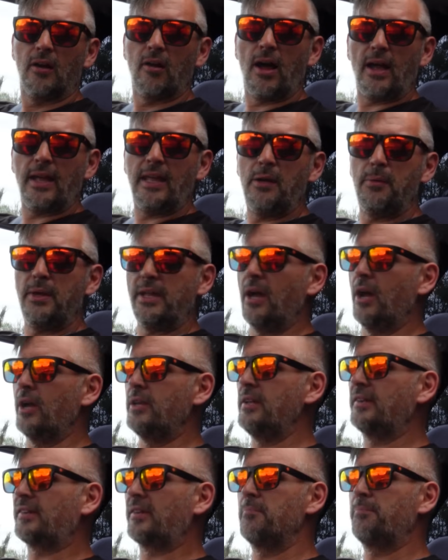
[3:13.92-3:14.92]
right, here we
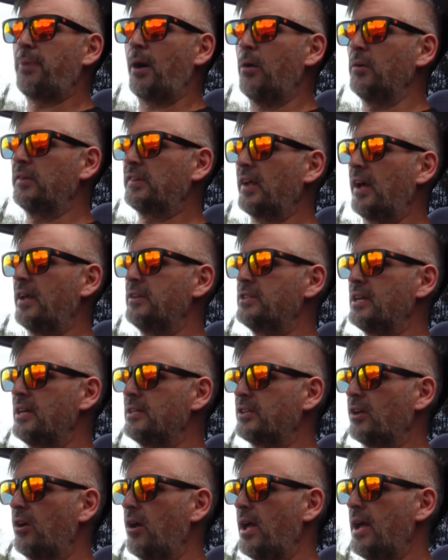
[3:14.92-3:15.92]
go, Nissan Pulsar
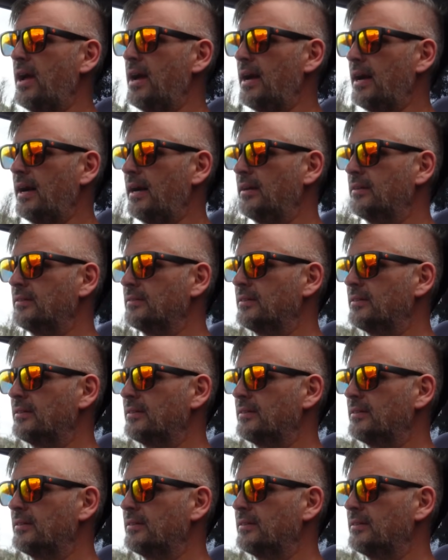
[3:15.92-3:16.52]
GTi-R.